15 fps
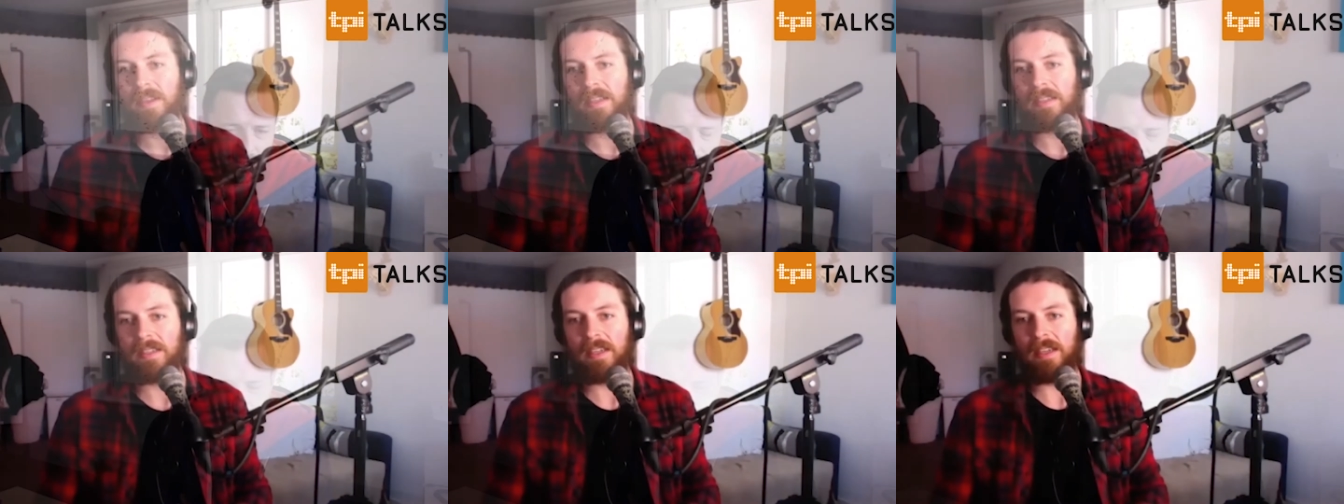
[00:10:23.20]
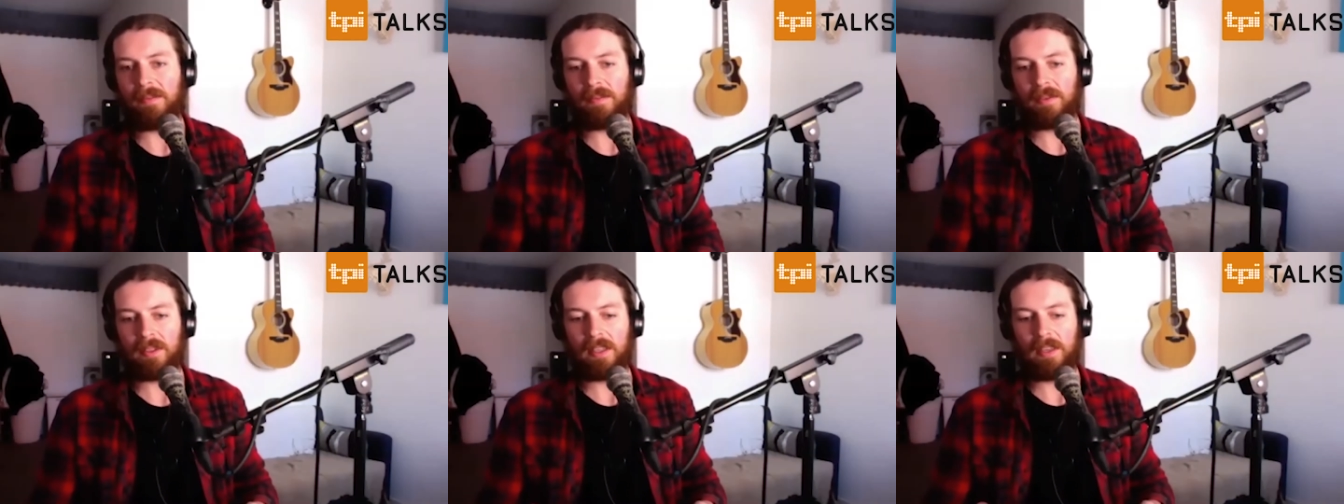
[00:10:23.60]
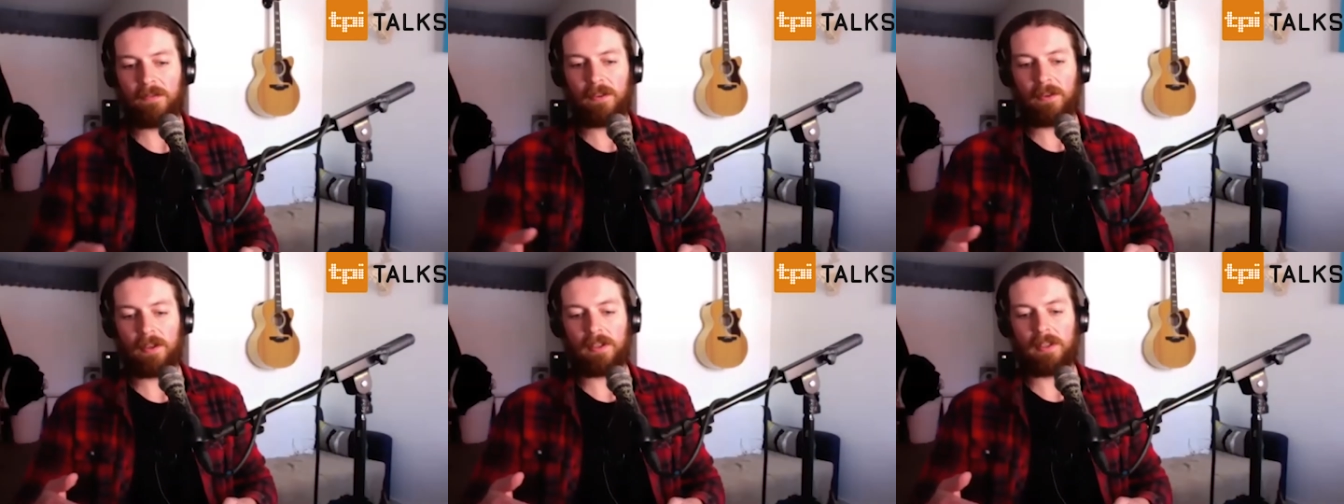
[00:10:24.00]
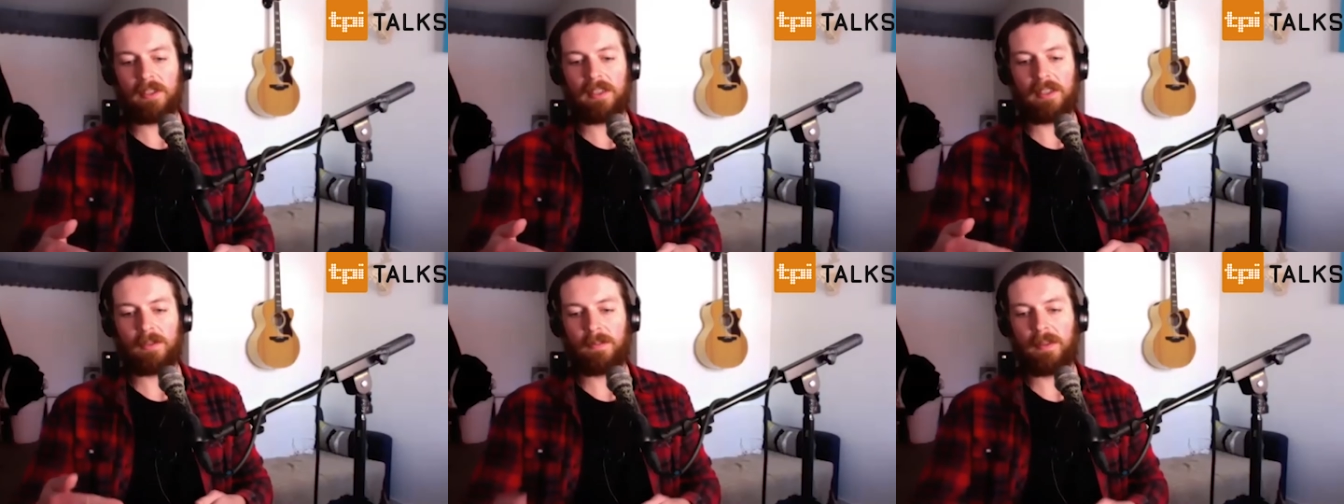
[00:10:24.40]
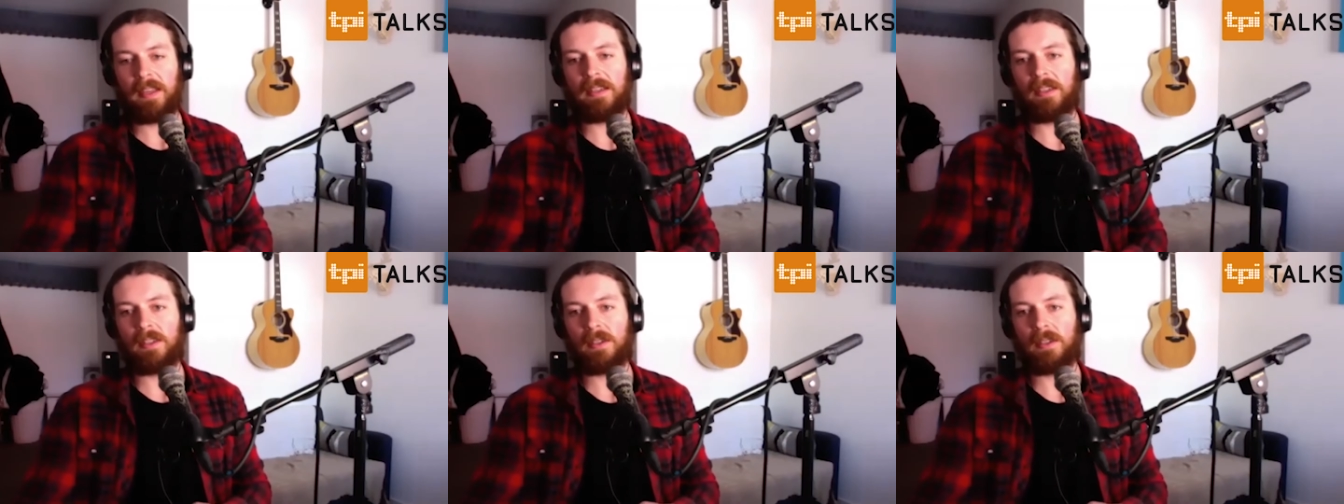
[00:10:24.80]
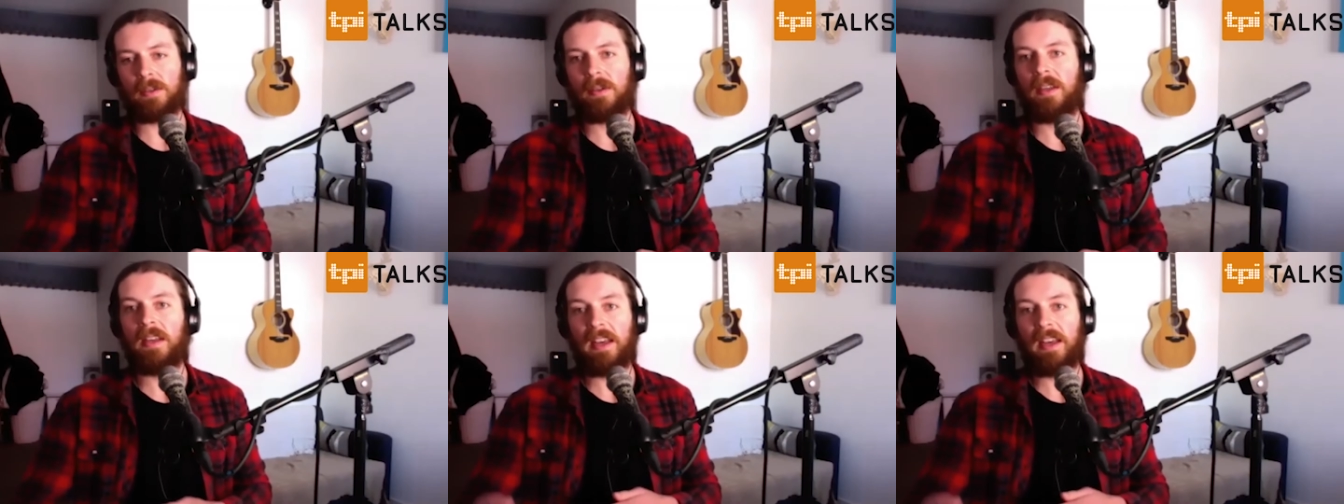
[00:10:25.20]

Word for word: In terms, if you could explain to